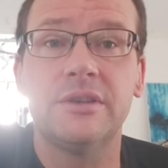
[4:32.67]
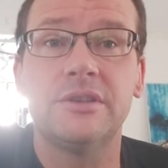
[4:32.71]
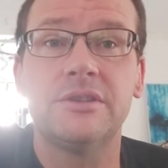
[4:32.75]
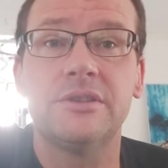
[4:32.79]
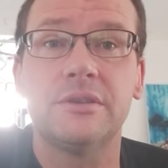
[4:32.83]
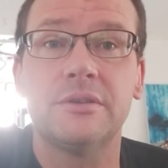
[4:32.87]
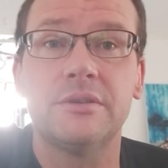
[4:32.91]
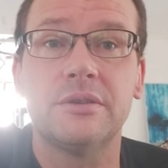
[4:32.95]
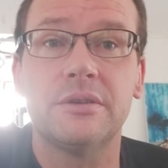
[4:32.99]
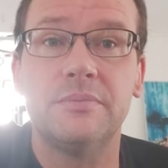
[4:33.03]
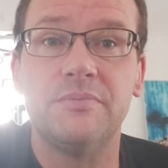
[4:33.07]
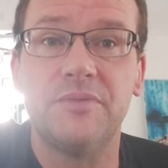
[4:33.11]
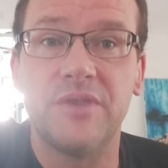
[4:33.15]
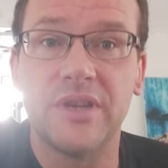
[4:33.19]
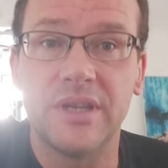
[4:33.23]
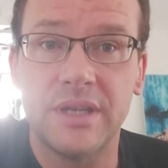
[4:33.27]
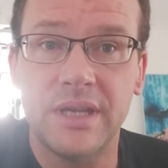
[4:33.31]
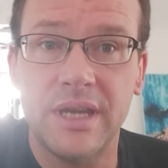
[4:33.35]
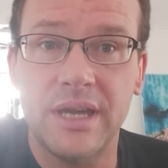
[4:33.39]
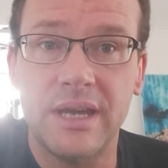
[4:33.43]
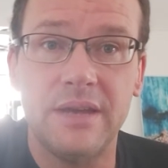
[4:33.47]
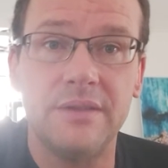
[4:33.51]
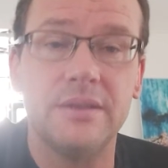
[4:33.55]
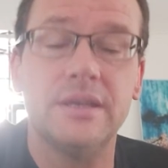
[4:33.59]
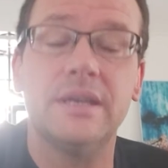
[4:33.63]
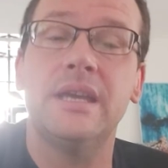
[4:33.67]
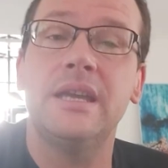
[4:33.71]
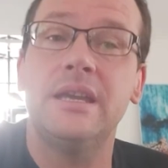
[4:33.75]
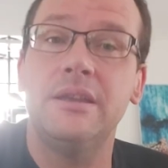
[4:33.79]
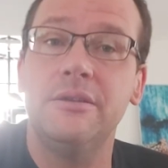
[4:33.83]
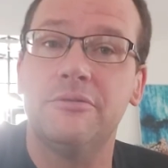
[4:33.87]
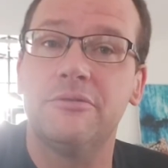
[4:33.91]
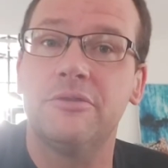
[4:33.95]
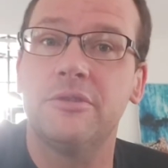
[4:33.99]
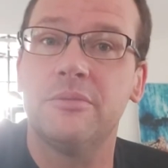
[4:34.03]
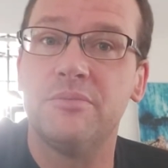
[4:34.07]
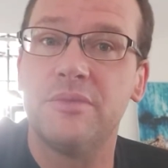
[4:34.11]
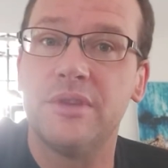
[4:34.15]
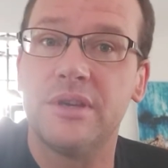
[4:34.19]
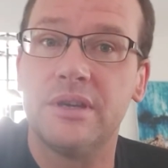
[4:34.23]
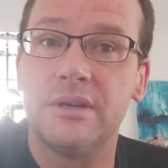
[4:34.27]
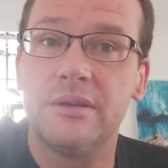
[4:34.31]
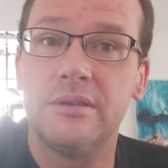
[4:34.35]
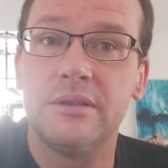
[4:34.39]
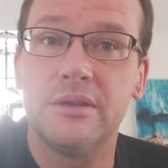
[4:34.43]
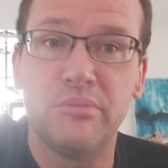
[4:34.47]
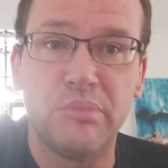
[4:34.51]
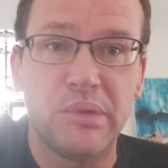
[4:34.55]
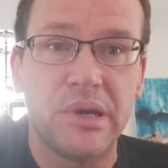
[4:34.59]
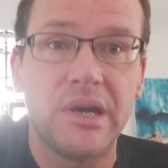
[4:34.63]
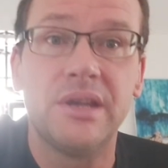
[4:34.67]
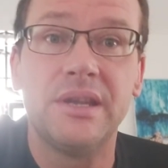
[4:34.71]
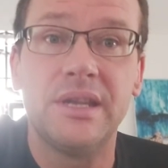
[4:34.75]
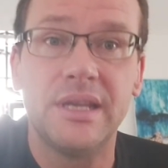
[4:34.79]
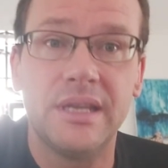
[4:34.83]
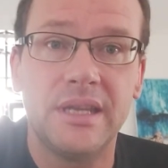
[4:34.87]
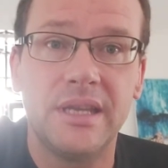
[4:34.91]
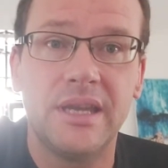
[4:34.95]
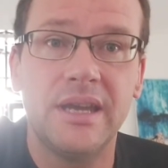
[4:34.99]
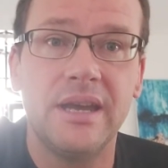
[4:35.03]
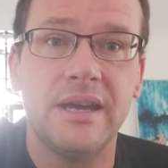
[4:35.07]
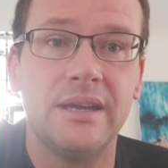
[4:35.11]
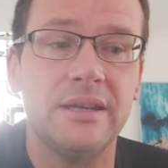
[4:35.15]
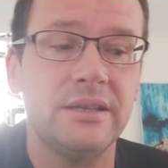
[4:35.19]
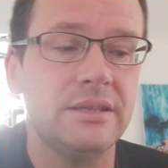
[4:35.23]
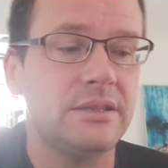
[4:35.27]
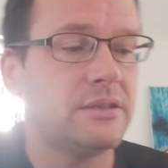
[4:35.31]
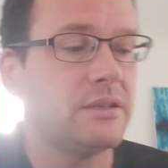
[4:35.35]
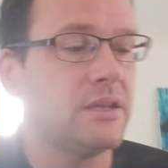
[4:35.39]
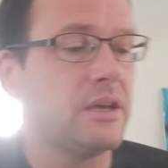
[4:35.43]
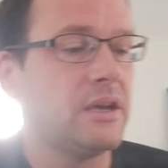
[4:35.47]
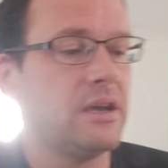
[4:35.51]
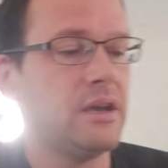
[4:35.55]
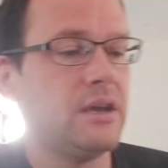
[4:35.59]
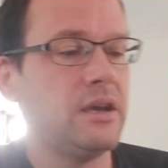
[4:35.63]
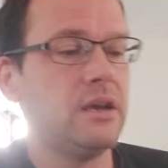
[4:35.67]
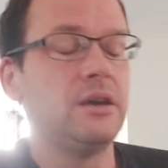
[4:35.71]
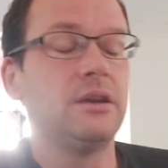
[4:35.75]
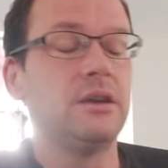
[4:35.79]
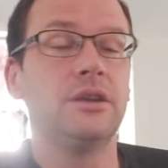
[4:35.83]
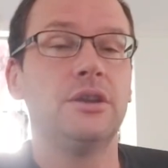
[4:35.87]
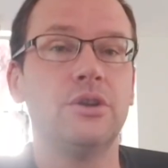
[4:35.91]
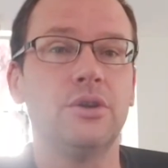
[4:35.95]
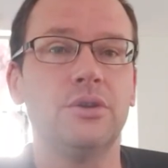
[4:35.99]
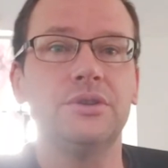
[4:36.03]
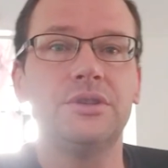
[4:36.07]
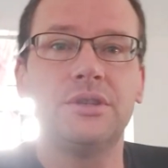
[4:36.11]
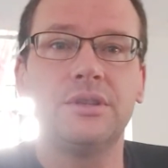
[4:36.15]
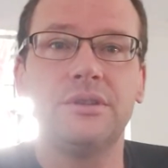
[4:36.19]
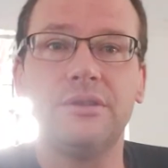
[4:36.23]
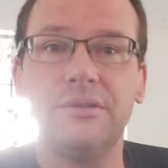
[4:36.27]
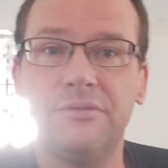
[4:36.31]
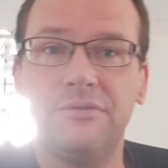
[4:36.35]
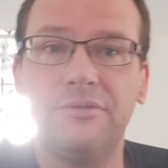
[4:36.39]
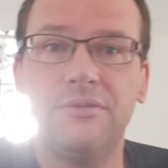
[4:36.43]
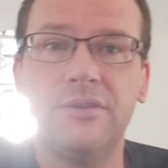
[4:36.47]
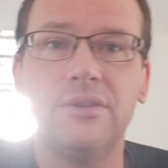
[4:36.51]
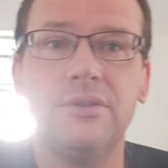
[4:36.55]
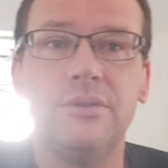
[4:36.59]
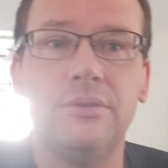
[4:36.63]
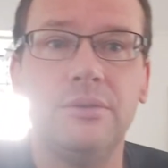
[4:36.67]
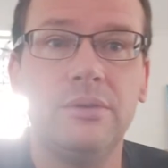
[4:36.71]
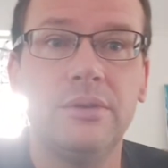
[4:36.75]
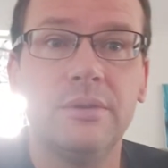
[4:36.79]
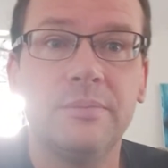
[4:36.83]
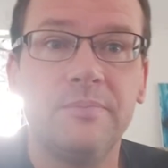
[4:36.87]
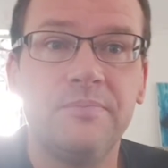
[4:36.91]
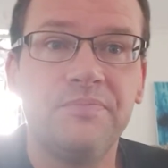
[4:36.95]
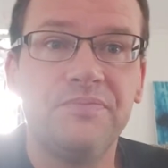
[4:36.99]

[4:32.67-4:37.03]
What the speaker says: so that the heat from the burning gas got to the food